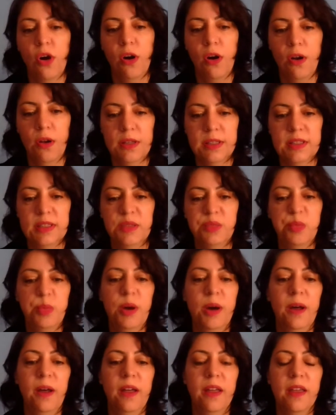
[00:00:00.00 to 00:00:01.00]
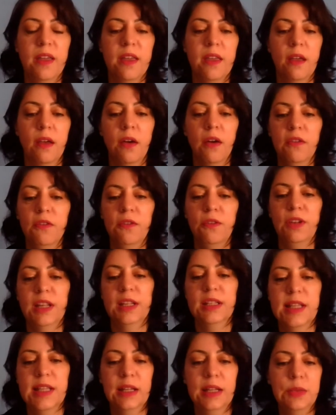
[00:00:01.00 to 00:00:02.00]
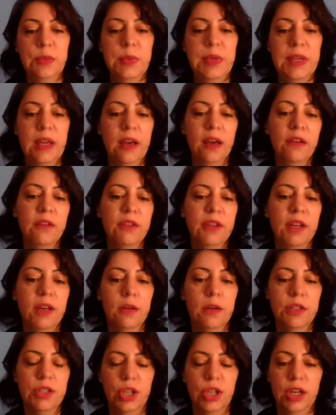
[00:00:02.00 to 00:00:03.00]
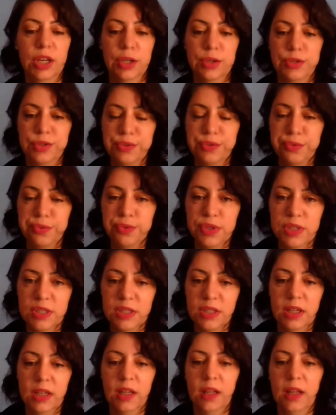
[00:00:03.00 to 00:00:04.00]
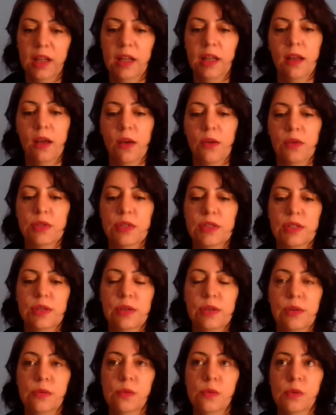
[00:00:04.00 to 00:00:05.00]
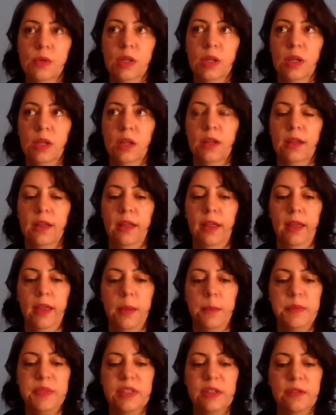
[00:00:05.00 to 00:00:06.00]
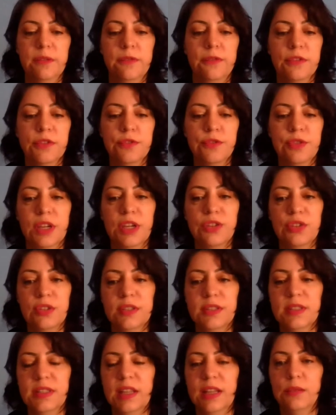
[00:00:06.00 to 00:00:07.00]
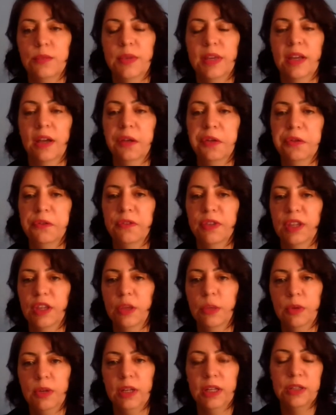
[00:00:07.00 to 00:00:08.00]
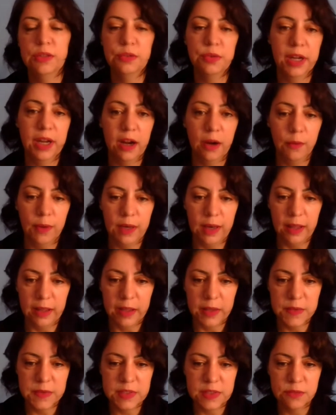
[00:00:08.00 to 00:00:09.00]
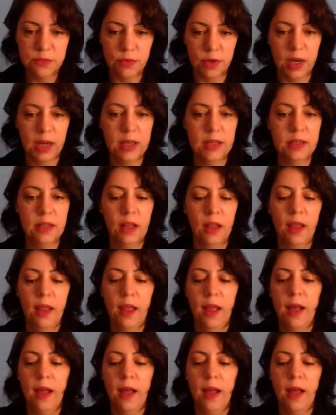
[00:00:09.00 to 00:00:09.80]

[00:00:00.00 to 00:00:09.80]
caused by conflicts that we have in our childhood, and also some frustrations that we kind of accumulate during our lives, right?